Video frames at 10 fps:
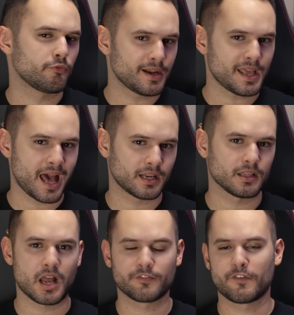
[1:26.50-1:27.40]
already had a
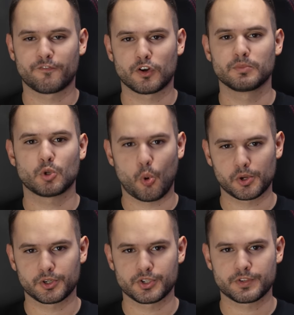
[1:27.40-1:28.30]
lot of confirmed
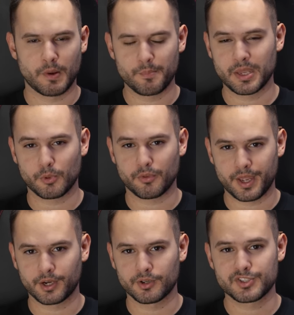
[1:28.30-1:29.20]
orders from people there,